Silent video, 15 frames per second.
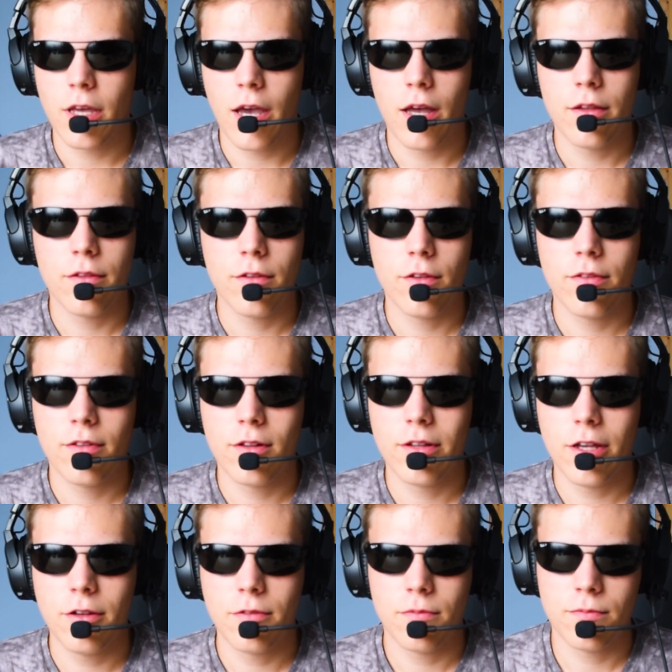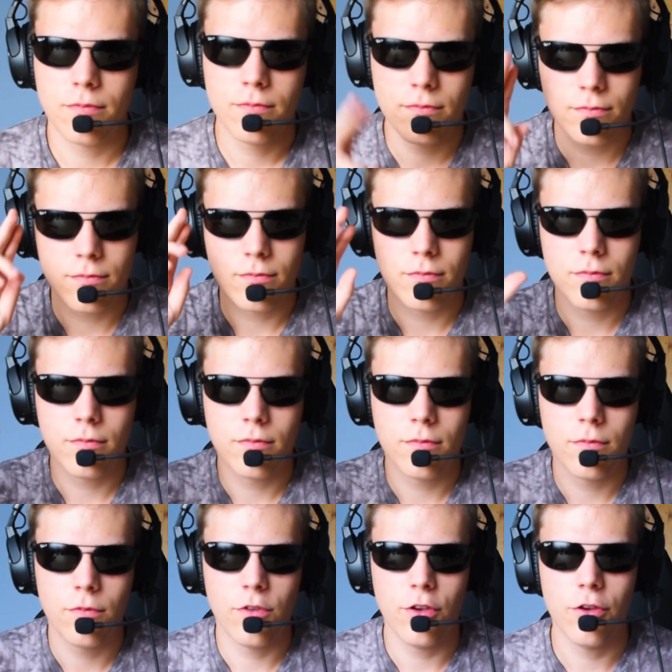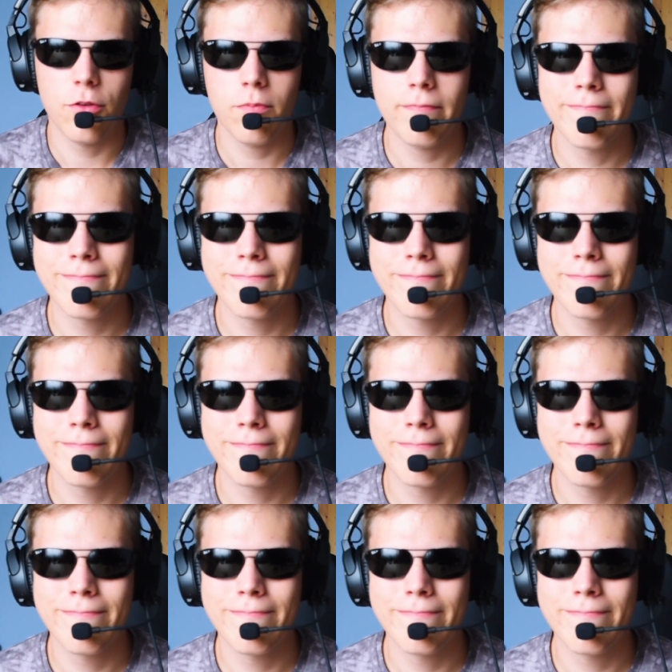And until then, see you.